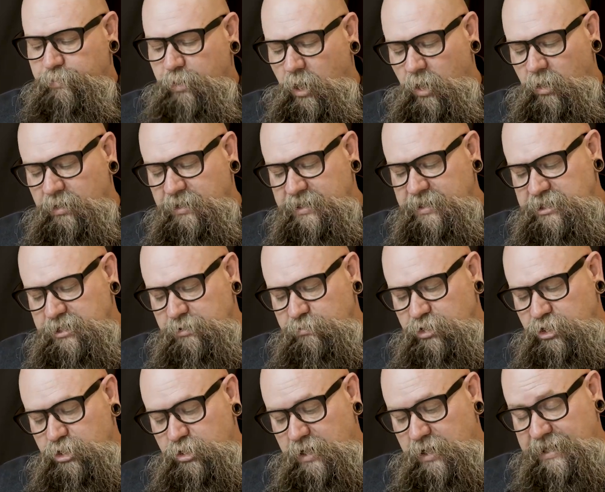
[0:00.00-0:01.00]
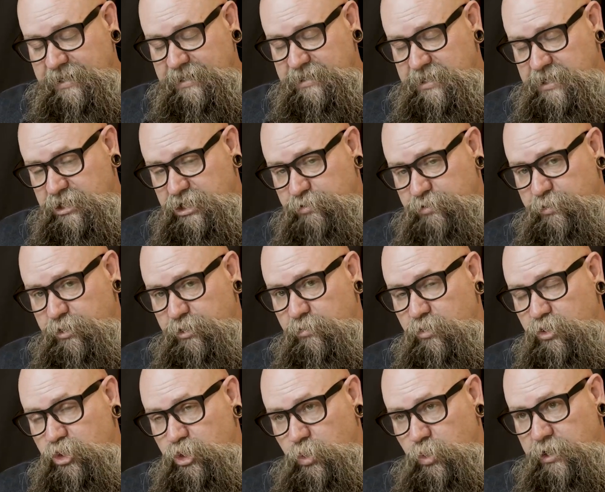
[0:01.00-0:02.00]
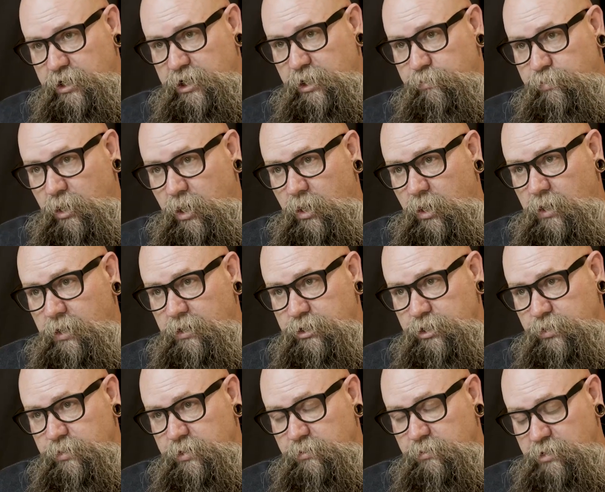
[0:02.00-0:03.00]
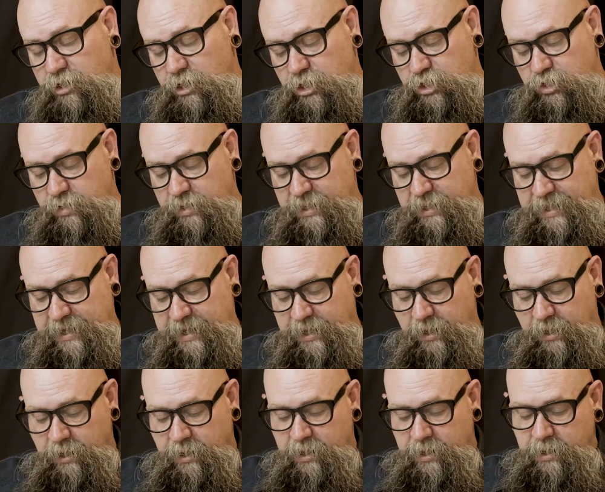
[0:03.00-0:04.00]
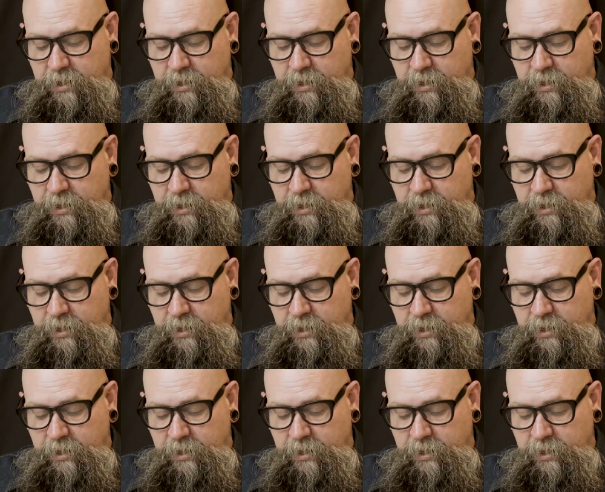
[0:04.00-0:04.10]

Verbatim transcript: Paul leads him to Christ, and he's been joining Paul doing ministry there.